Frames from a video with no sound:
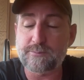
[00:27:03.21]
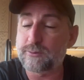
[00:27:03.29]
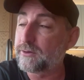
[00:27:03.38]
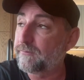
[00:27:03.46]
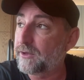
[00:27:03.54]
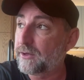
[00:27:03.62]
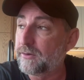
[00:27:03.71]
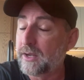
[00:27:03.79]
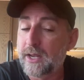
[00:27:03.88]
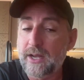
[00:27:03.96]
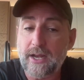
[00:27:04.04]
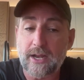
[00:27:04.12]
point of view,
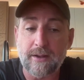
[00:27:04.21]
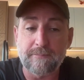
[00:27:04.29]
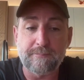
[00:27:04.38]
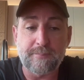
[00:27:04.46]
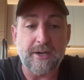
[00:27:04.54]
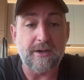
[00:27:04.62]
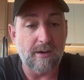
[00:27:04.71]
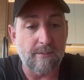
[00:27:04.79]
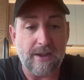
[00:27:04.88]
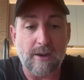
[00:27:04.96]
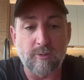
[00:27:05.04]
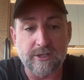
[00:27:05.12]
but
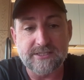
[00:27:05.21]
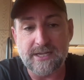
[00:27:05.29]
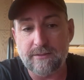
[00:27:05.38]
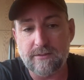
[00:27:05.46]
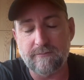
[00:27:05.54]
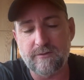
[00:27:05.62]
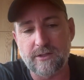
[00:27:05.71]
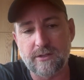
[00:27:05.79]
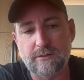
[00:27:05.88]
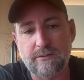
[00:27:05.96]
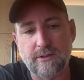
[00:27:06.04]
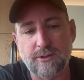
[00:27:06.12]
about 1/10 of
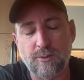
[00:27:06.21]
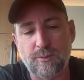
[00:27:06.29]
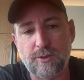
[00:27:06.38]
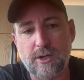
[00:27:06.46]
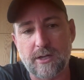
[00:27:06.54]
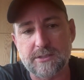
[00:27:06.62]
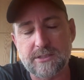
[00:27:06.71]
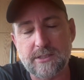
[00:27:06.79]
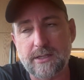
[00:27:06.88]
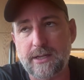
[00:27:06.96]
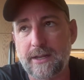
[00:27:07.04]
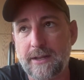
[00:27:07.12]
the normal cost,
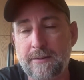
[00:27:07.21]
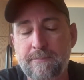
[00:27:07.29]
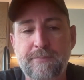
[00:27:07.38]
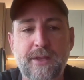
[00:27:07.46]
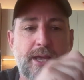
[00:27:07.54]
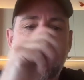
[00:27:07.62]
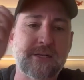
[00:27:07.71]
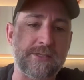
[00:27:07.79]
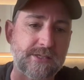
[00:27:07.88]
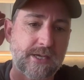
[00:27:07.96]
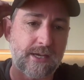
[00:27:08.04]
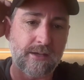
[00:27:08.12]
and
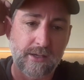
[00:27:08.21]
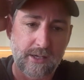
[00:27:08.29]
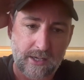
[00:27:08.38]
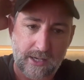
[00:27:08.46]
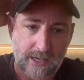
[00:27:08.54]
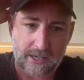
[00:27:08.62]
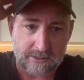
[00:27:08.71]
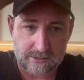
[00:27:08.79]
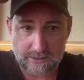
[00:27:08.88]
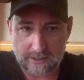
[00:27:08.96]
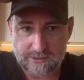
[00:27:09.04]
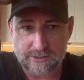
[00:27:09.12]

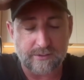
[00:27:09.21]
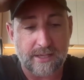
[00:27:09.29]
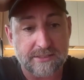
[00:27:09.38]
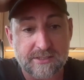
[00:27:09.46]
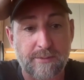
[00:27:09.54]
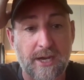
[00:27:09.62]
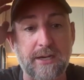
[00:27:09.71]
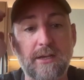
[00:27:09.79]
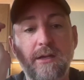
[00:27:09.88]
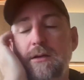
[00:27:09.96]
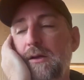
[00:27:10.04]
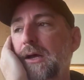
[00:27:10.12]
took that to
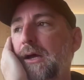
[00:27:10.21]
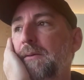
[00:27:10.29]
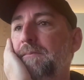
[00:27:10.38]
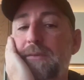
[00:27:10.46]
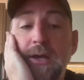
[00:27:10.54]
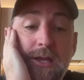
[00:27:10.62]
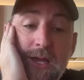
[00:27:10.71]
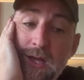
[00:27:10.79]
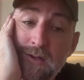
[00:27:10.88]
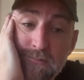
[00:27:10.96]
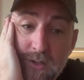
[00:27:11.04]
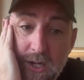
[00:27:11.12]
market
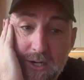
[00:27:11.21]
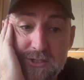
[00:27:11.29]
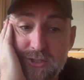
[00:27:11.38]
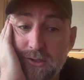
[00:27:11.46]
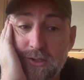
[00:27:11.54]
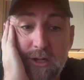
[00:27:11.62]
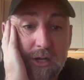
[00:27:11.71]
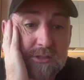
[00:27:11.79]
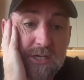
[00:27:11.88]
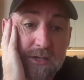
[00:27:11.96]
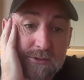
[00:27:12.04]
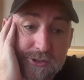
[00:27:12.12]
again, kind of during
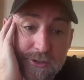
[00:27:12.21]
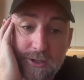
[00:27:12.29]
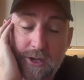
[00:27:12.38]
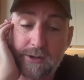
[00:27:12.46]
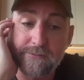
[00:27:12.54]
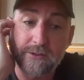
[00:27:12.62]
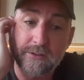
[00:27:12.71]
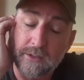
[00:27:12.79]
lockdown, during COVID.